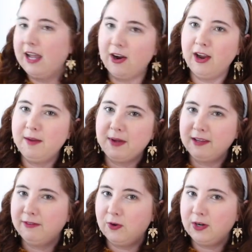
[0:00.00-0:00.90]
carrying
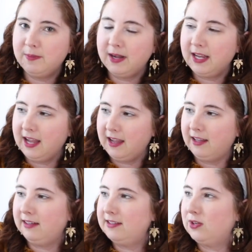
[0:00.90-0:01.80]
my phone in my
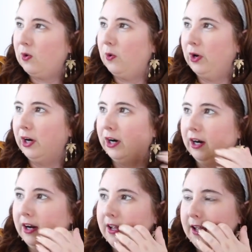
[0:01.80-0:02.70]
hand,
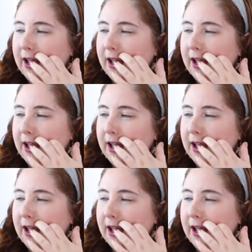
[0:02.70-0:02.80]
or,